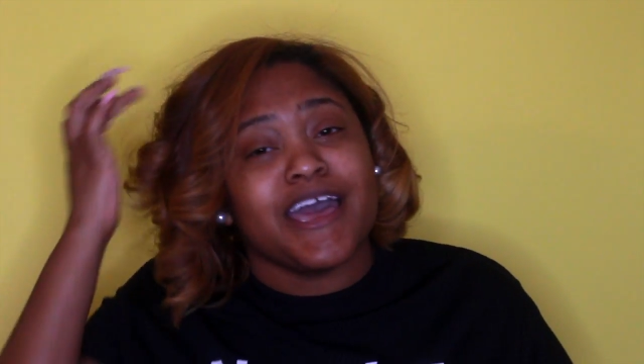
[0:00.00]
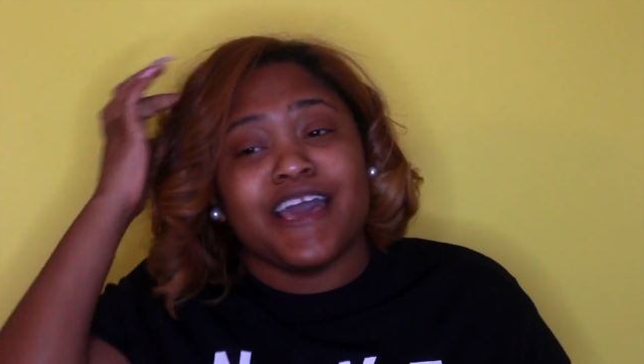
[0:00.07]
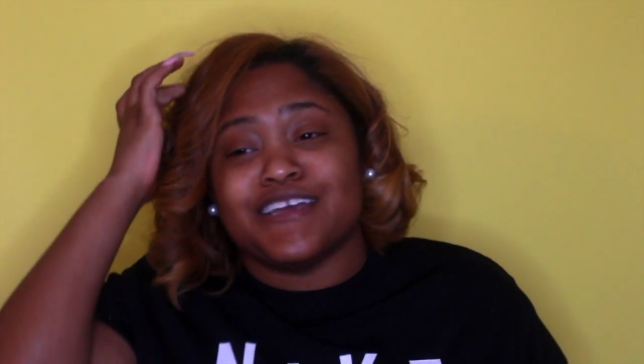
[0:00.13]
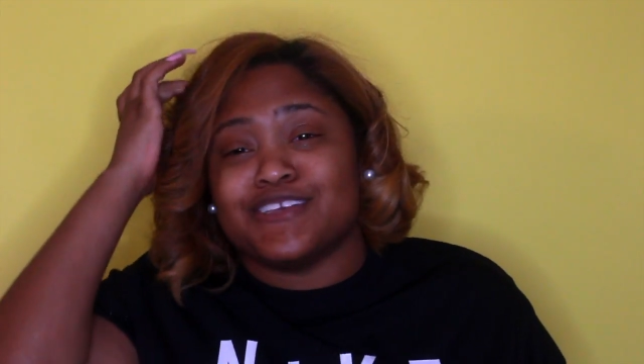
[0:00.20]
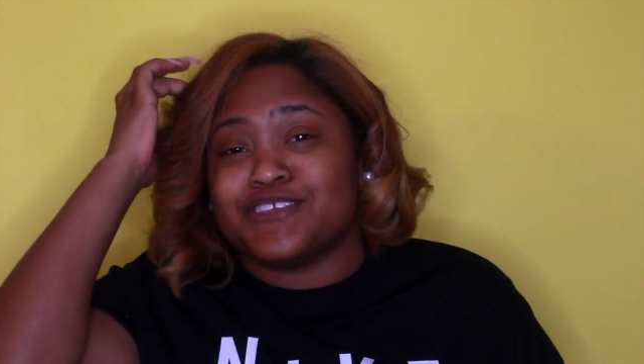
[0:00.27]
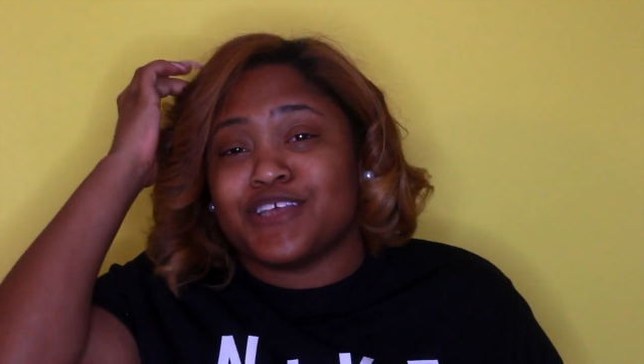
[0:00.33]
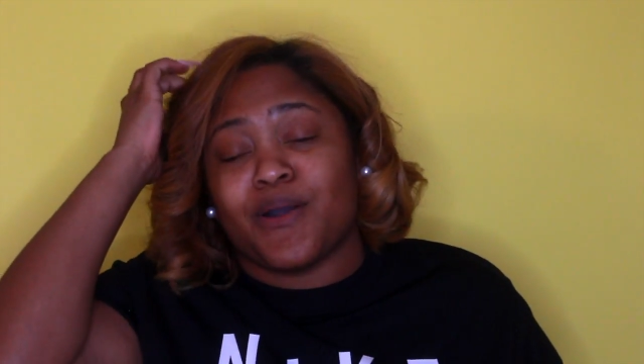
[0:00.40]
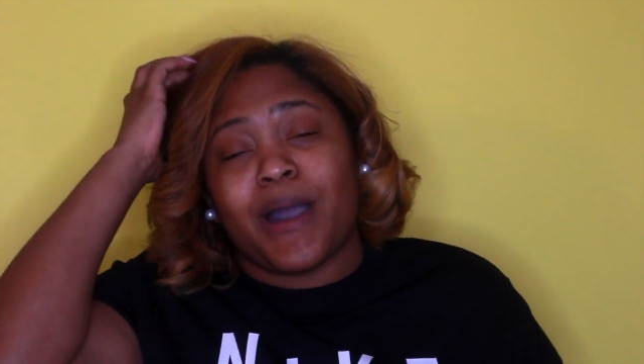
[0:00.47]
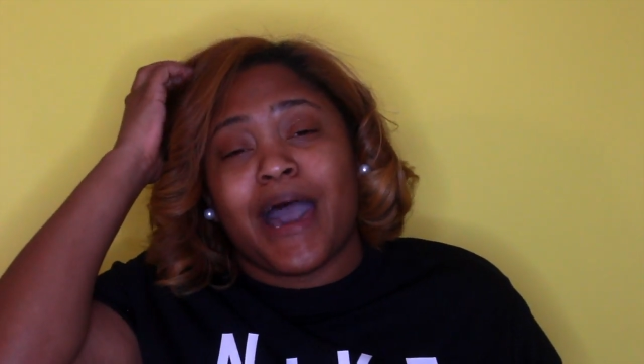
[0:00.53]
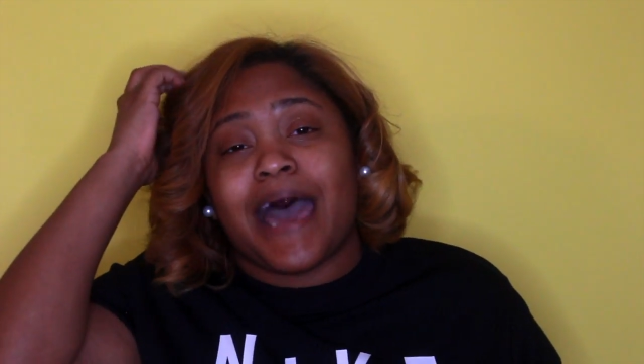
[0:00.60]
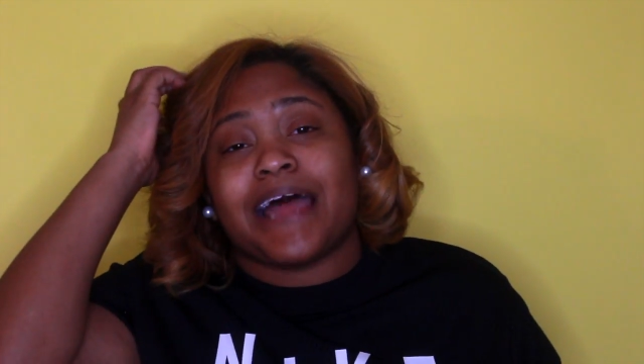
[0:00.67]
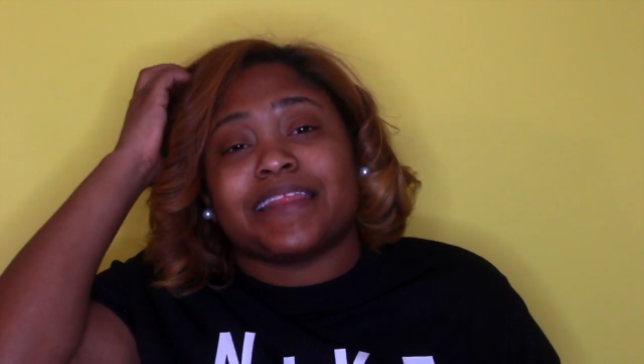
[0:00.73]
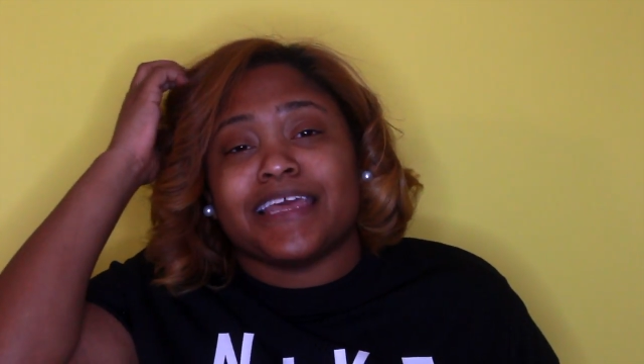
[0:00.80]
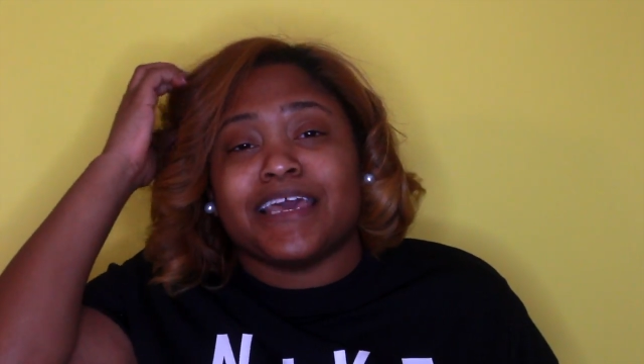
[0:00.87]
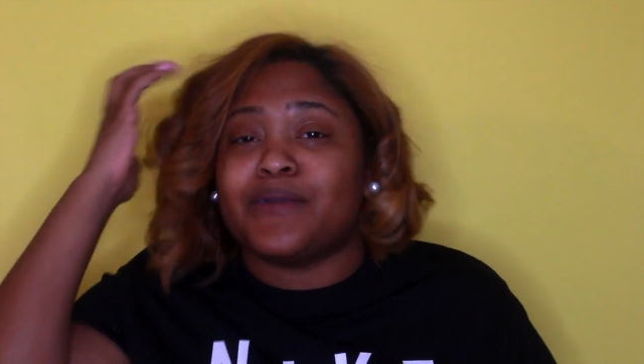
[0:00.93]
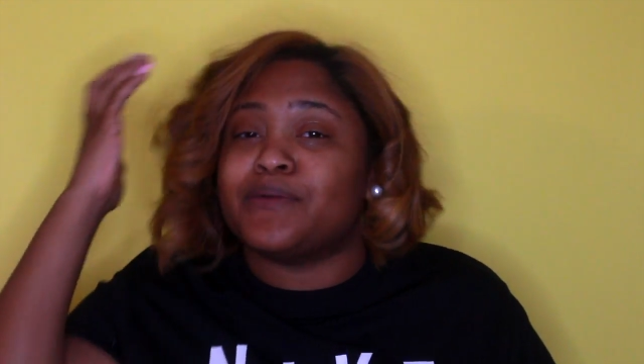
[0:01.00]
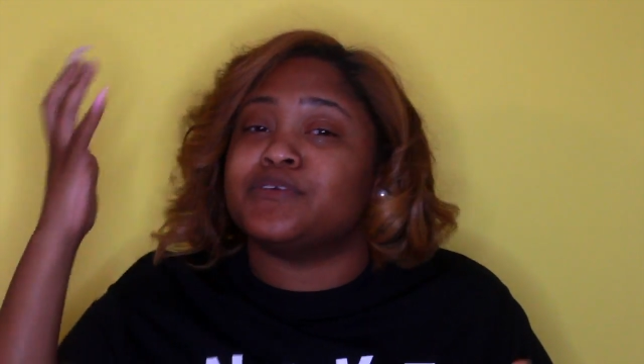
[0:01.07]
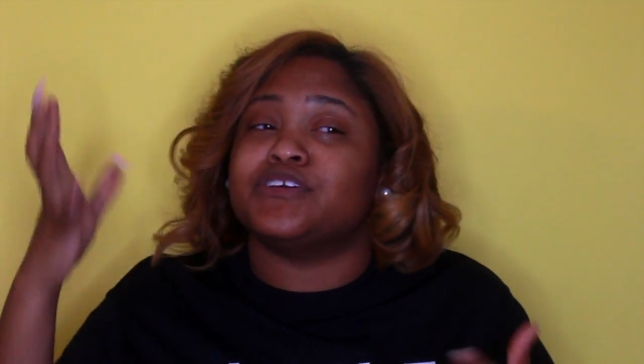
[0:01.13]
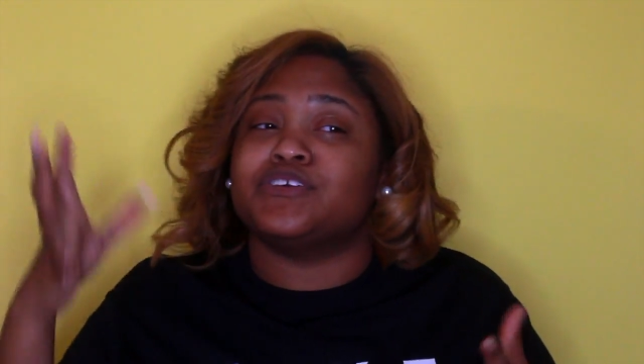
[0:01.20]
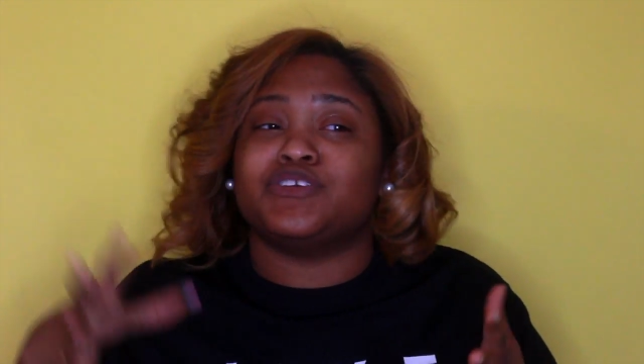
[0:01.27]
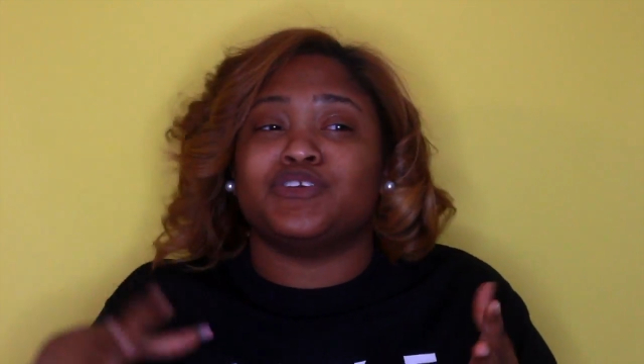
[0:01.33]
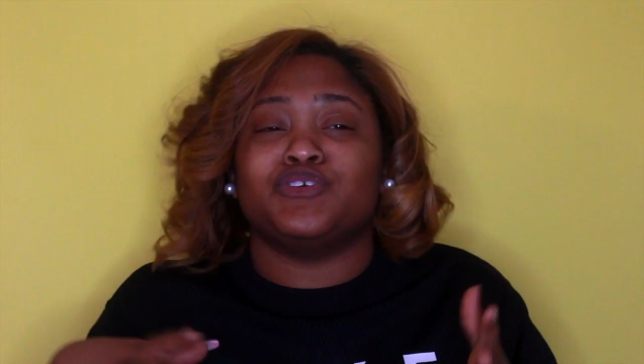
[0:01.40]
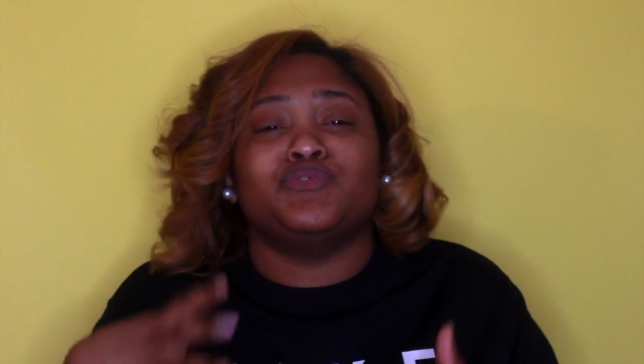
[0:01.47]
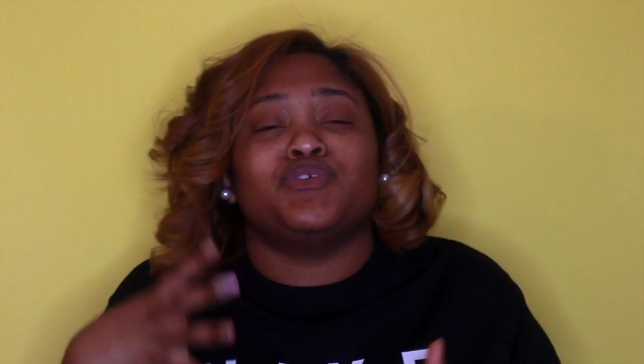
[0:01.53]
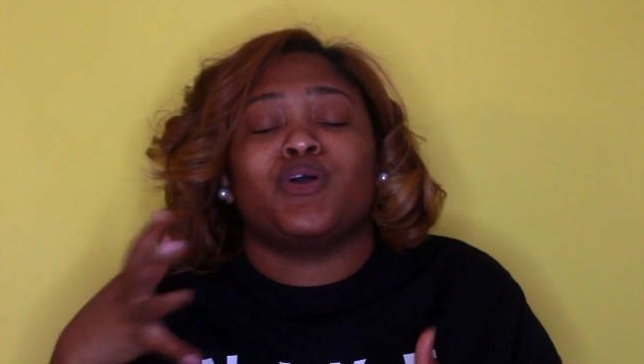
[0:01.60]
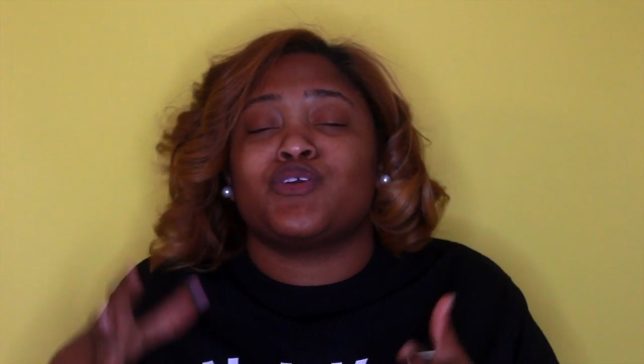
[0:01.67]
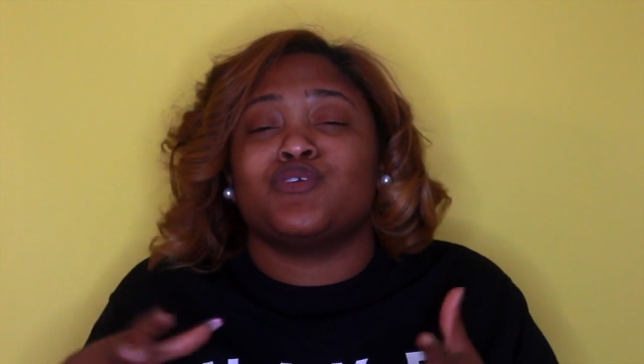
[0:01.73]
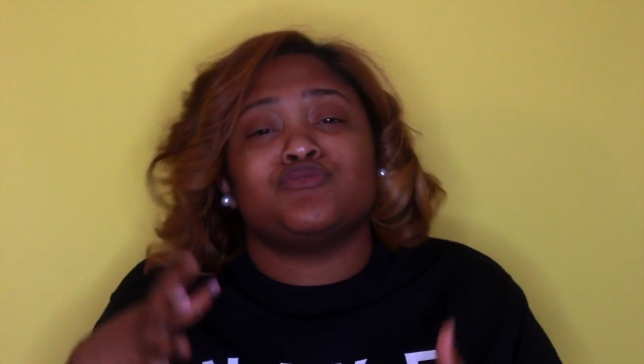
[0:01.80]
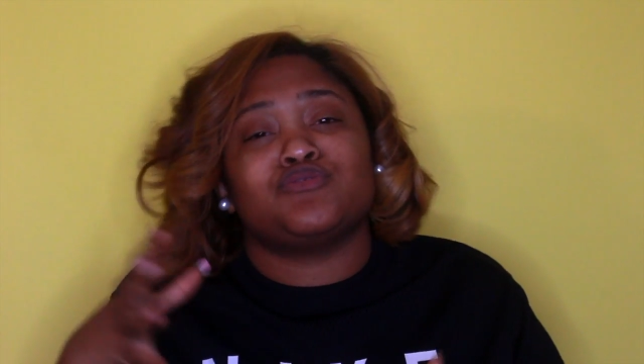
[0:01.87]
And so I think, you